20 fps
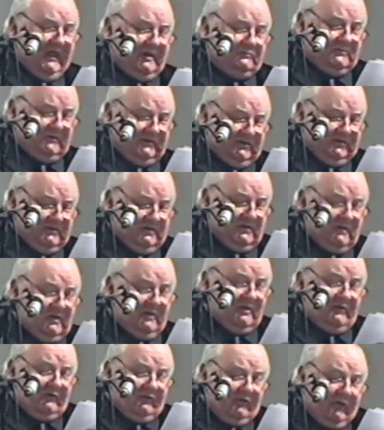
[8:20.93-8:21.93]
Somebody
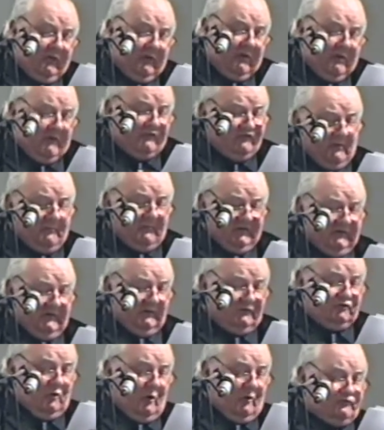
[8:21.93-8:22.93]
had called the law and that sure
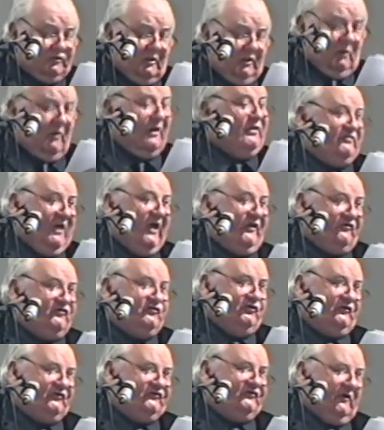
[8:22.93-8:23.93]
stuck in my craw.